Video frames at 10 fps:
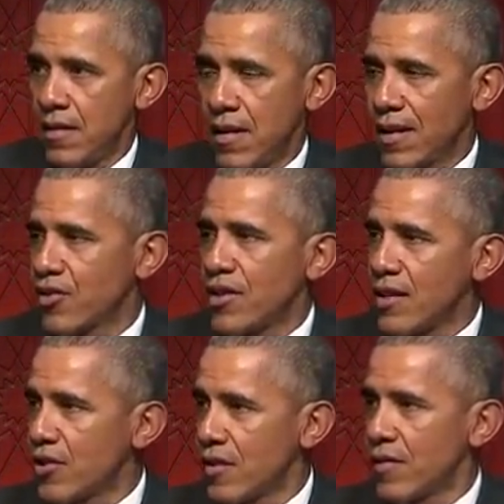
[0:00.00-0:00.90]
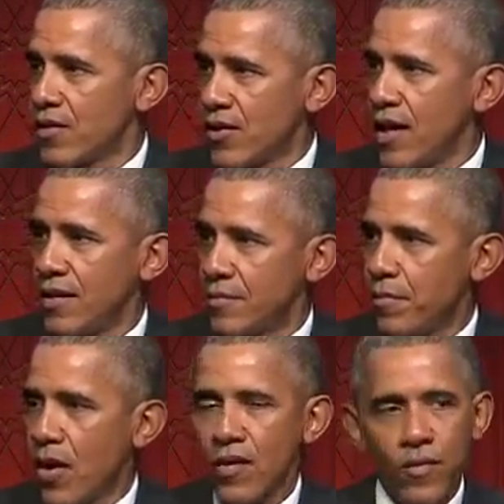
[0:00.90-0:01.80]
an extension of the state,
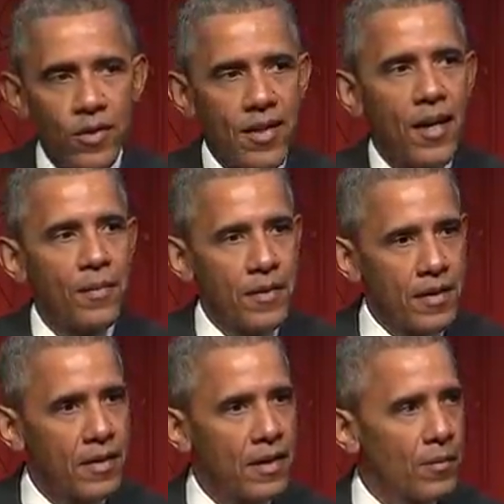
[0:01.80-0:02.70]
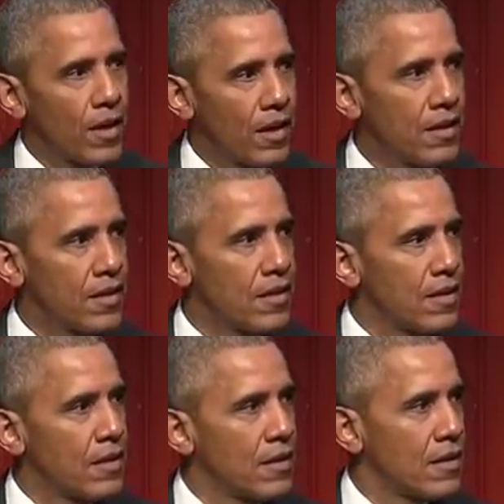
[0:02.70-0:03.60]
part of what's happened in the Middle East
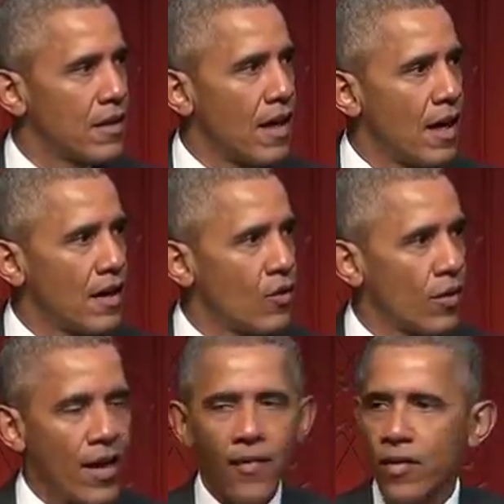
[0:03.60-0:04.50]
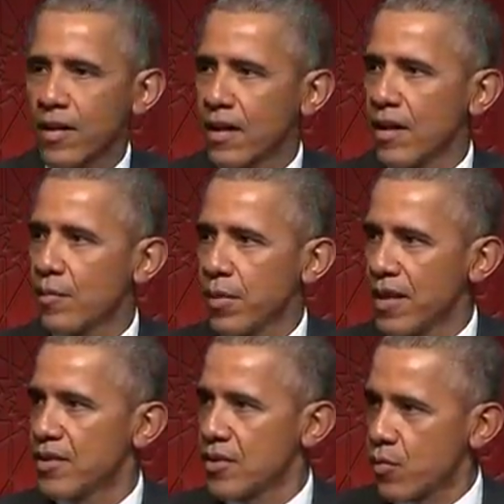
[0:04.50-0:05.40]
and North Africa and other
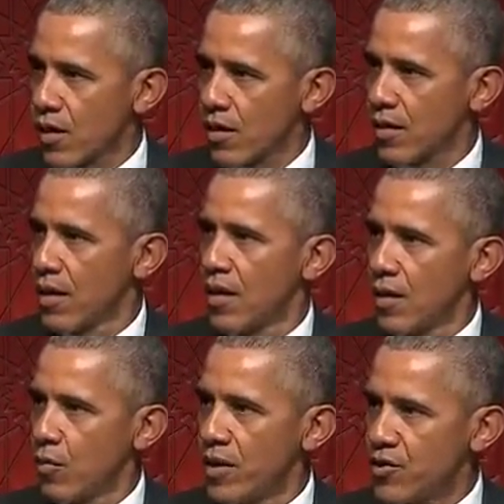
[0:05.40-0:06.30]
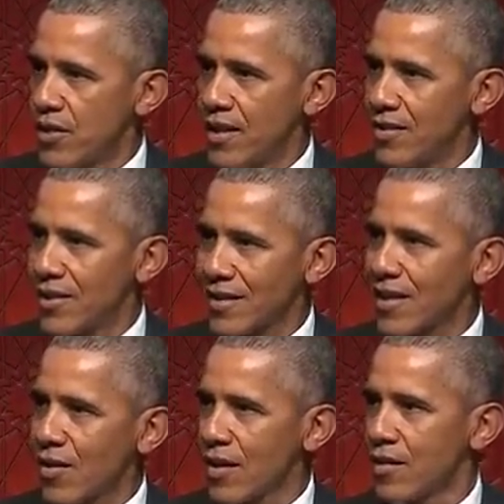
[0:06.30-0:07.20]
places where we see
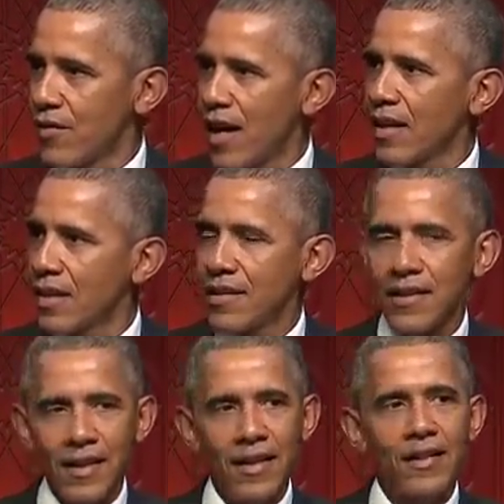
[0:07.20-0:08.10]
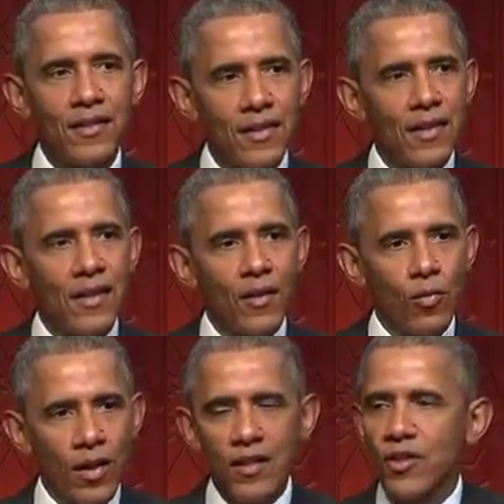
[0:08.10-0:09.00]
sectarian violence is
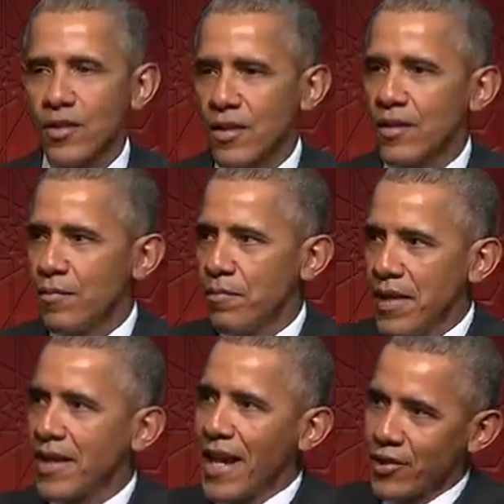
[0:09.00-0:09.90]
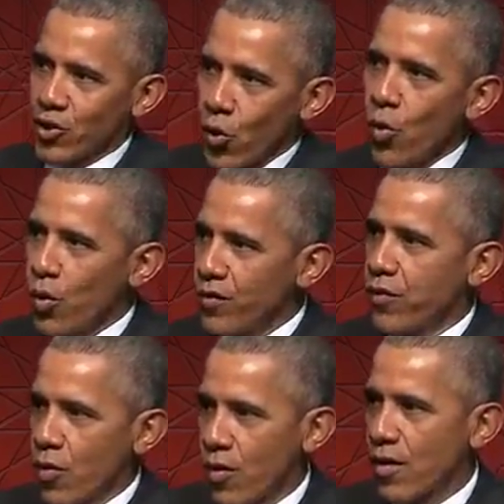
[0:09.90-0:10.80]
religion being a tool
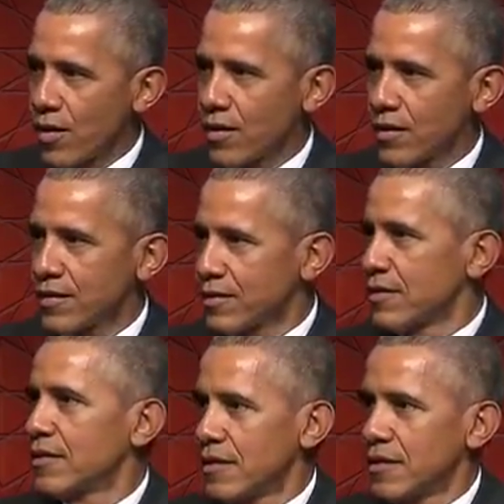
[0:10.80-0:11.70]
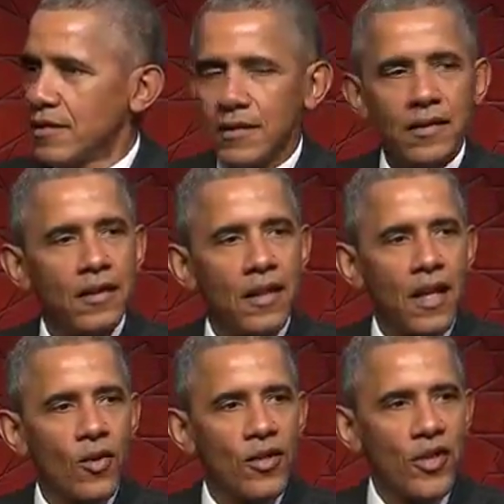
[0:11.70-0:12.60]
for
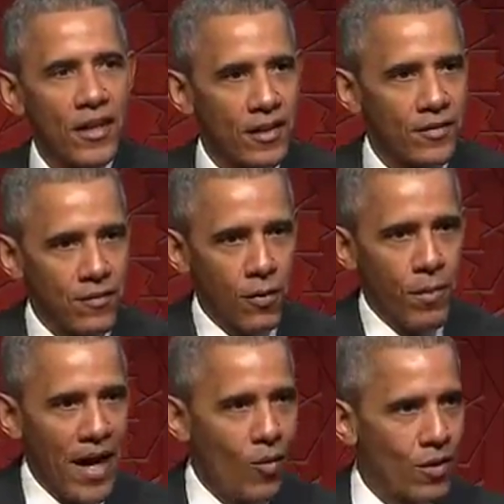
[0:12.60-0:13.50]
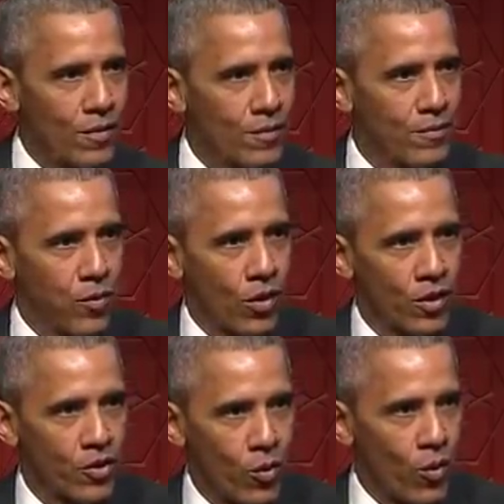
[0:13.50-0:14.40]
another agenda, for power, for
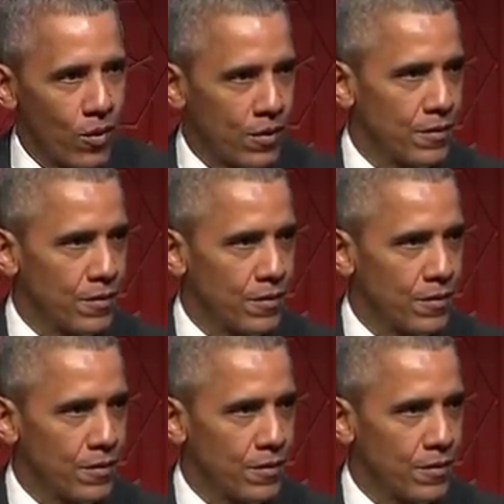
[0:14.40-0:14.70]
control.